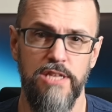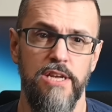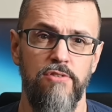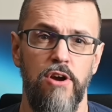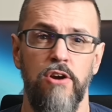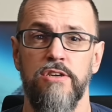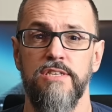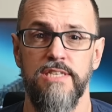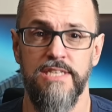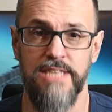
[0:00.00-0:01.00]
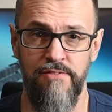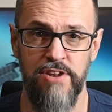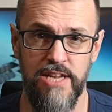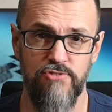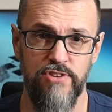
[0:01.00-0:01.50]
there are
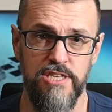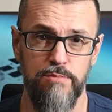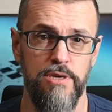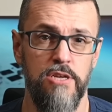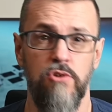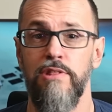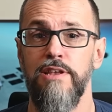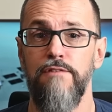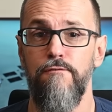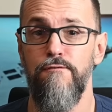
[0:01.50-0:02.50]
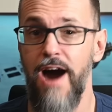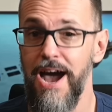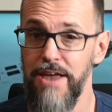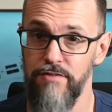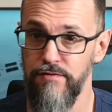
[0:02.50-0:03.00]
7 entries but only
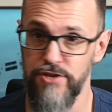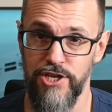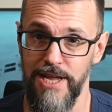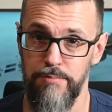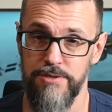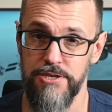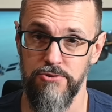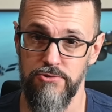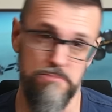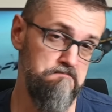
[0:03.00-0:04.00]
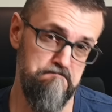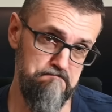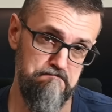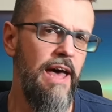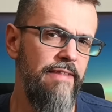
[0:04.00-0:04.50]
5 official episodes.
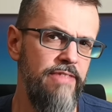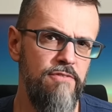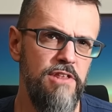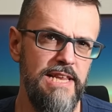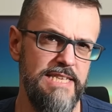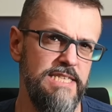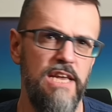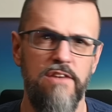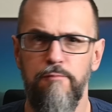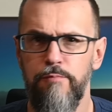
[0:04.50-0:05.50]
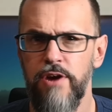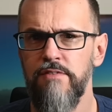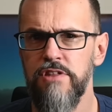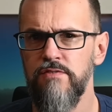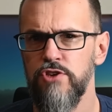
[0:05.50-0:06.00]
Nevertheless, if
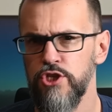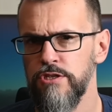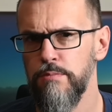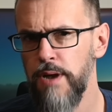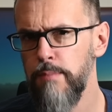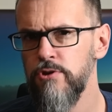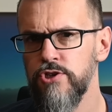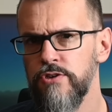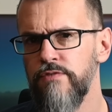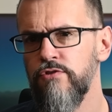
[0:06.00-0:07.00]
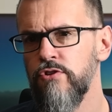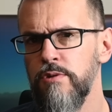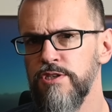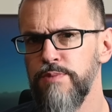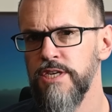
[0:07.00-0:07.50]
Private Division, the publisher of
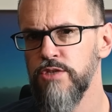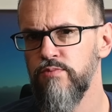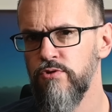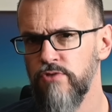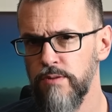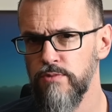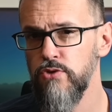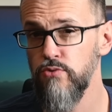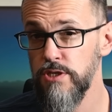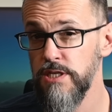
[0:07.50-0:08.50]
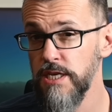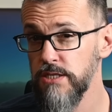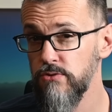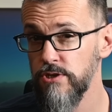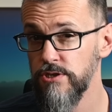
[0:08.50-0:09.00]
Kerbal Space Program 2,
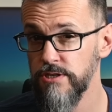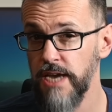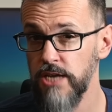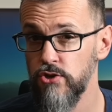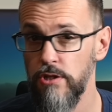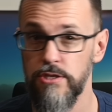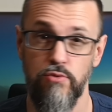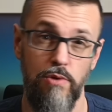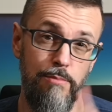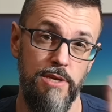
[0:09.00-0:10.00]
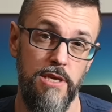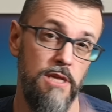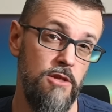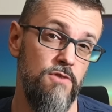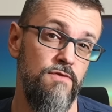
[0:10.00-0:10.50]
sticks to their schedule, there will be
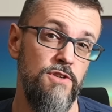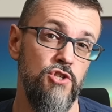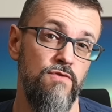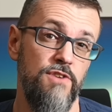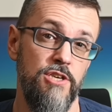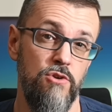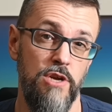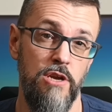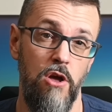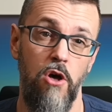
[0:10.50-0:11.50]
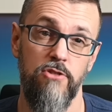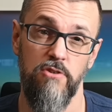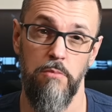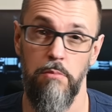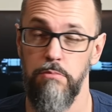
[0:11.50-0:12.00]
another feature video in
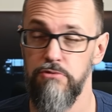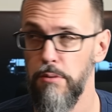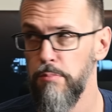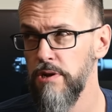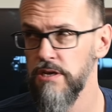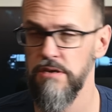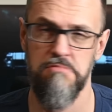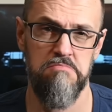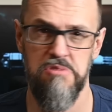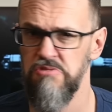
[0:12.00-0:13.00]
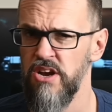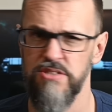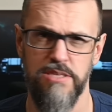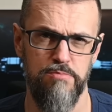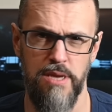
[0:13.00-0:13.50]
autumn, probably
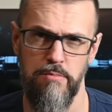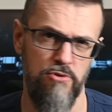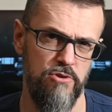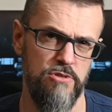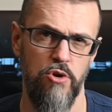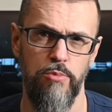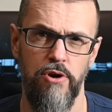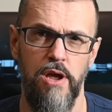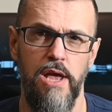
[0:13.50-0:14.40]
around September-October.